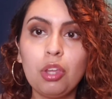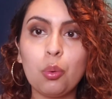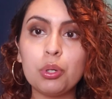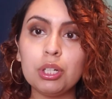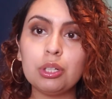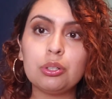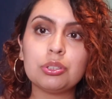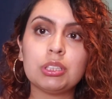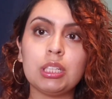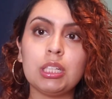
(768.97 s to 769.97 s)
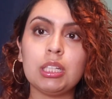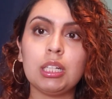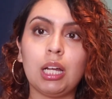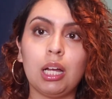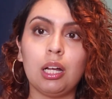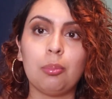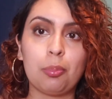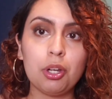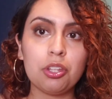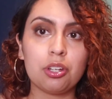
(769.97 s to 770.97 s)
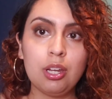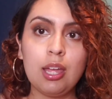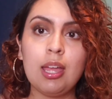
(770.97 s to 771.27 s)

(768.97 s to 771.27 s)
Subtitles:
we're gonna go see my brother.